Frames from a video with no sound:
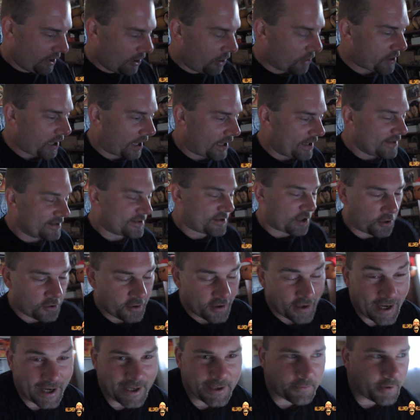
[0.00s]
Okay, so
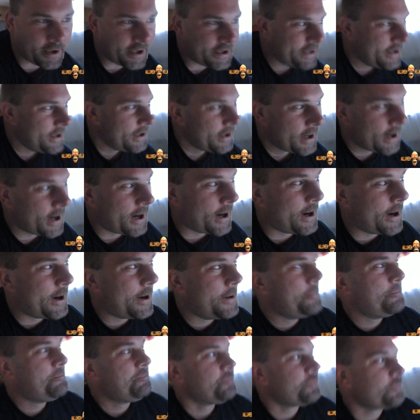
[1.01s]
anyway,
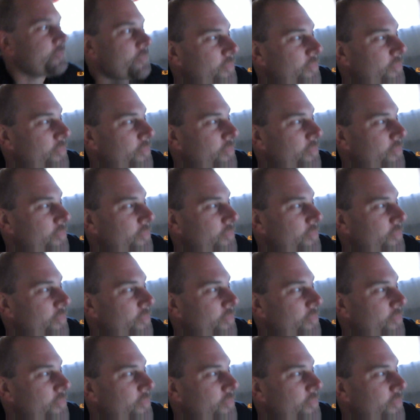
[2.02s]
um,